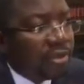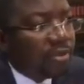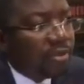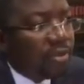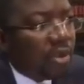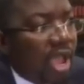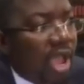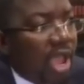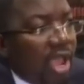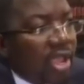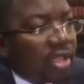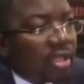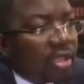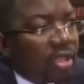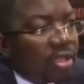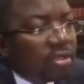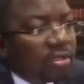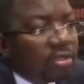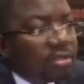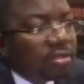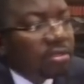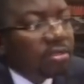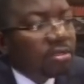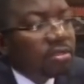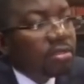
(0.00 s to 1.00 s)
require
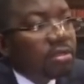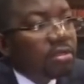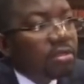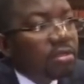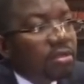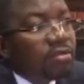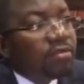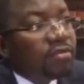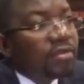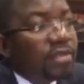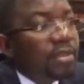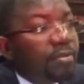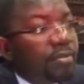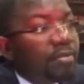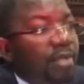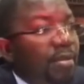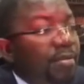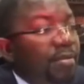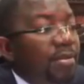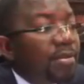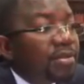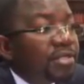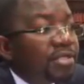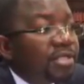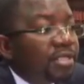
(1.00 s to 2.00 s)
for the
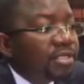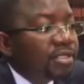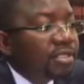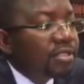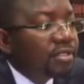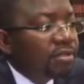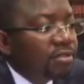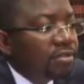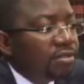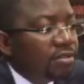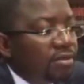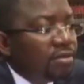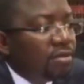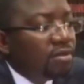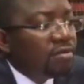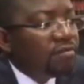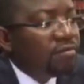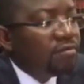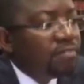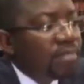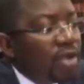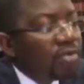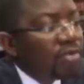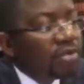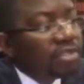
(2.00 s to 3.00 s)
purposes
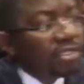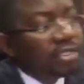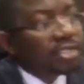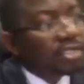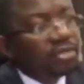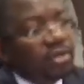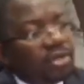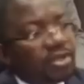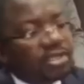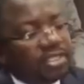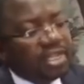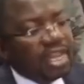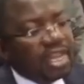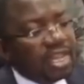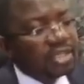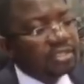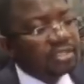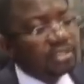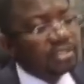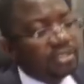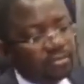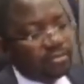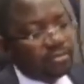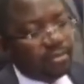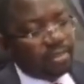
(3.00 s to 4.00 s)
of mounting not
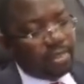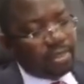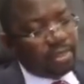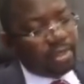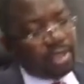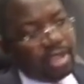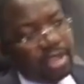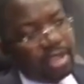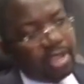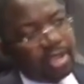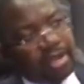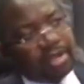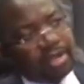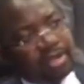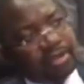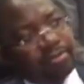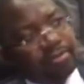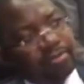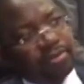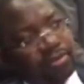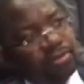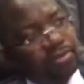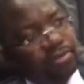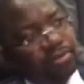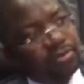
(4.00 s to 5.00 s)
just a
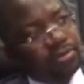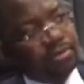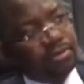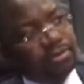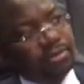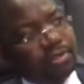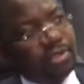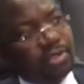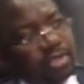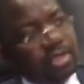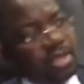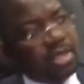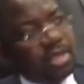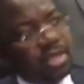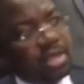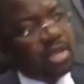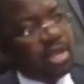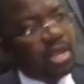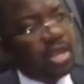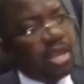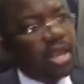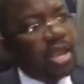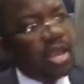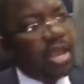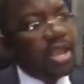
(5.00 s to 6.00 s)
credible
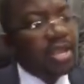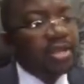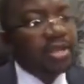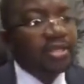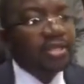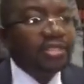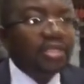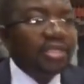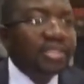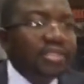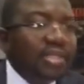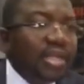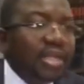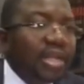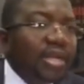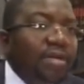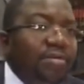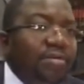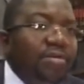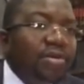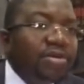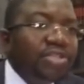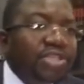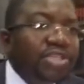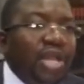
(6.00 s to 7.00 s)
and
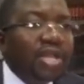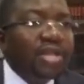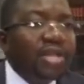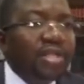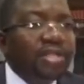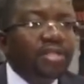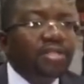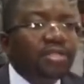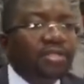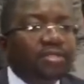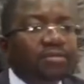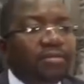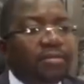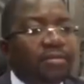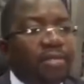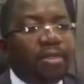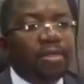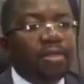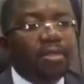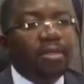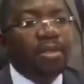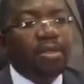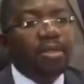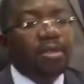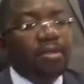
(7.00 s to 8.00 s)
sustainable challenge,
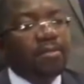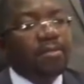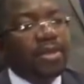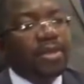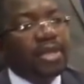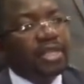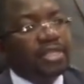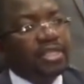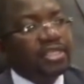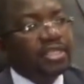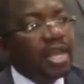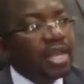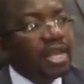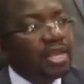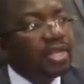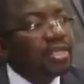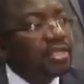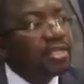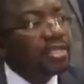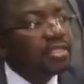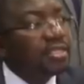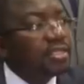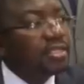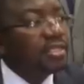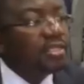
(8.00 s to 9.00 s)
but a
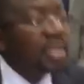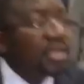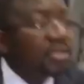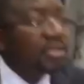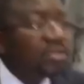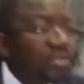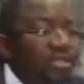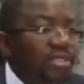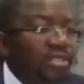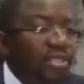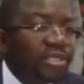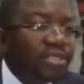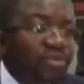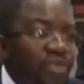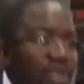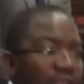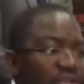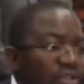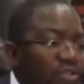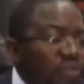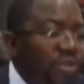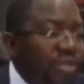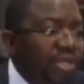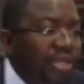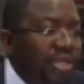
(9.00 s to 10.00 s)
challenge that is
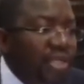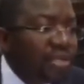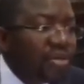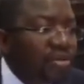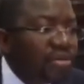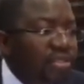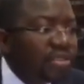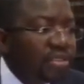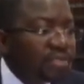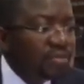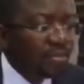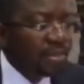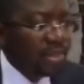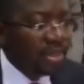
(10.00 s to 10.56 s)
going to yield